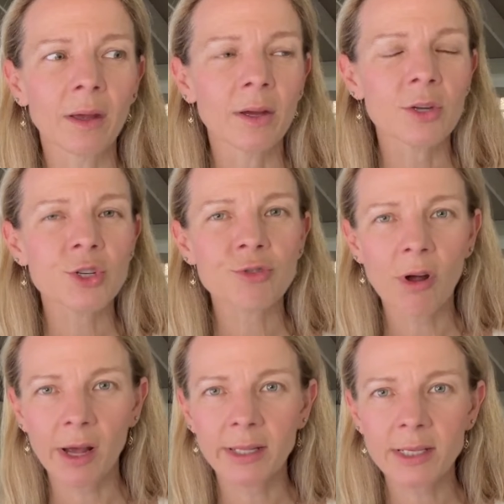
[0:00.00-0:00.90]

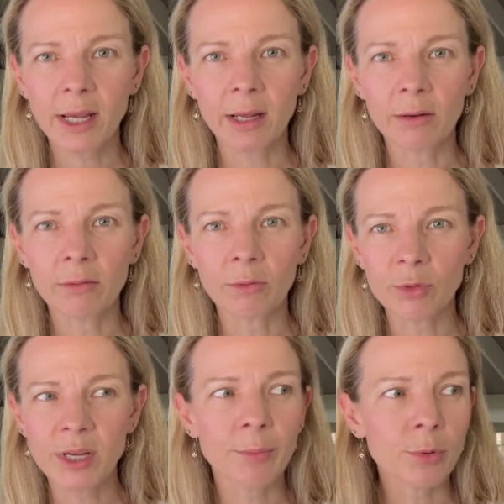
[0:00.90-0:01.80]
shrines or
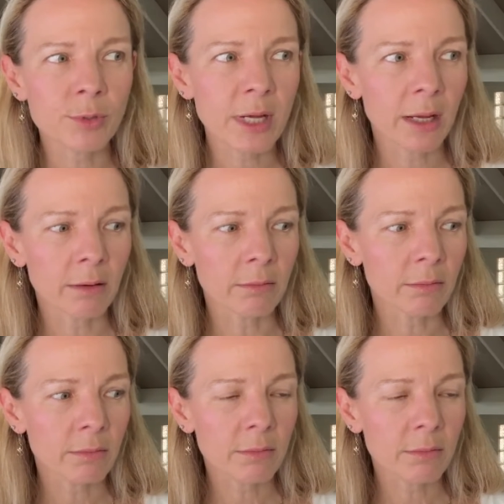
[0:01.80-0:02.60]
temples in